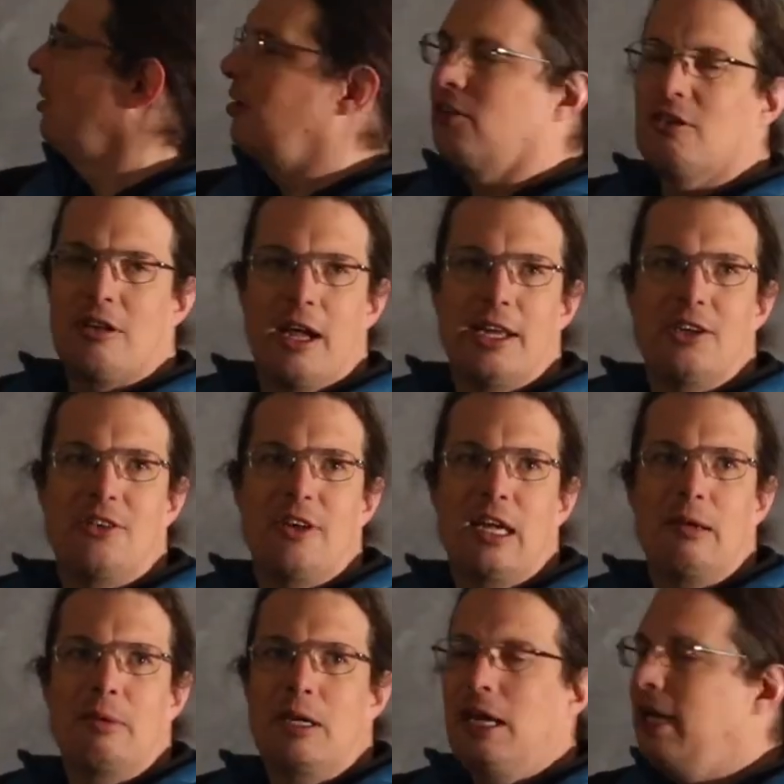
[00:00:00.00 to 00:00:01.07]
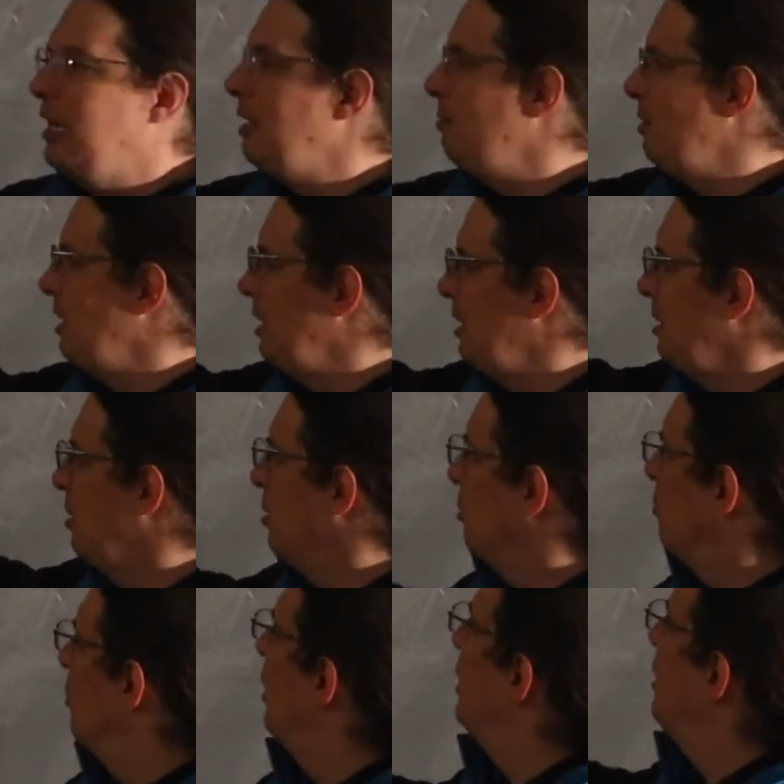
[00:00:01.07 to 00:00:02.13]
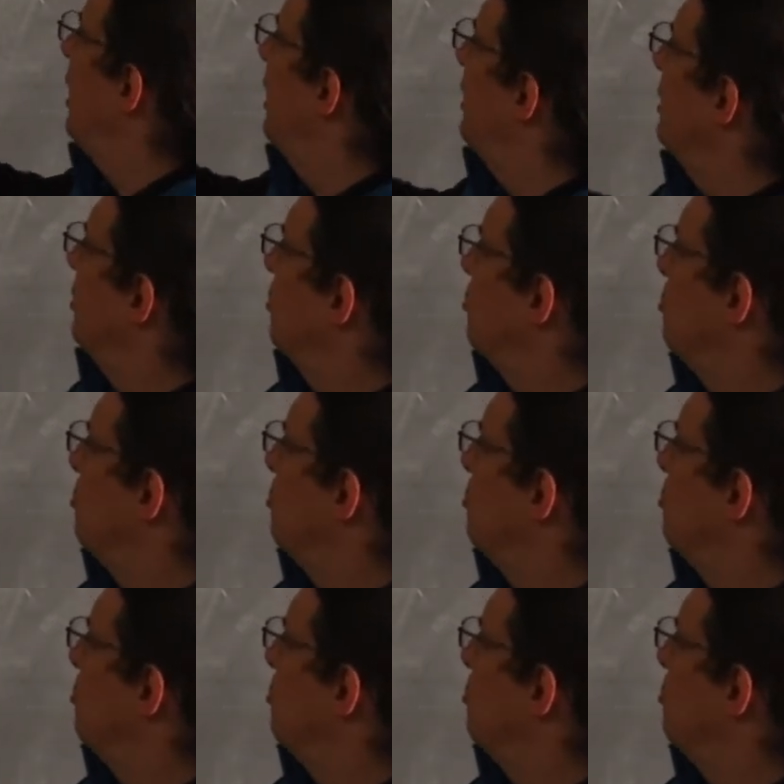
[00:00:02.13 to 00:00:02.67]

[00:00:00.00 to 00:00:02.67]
this line segment AB right at its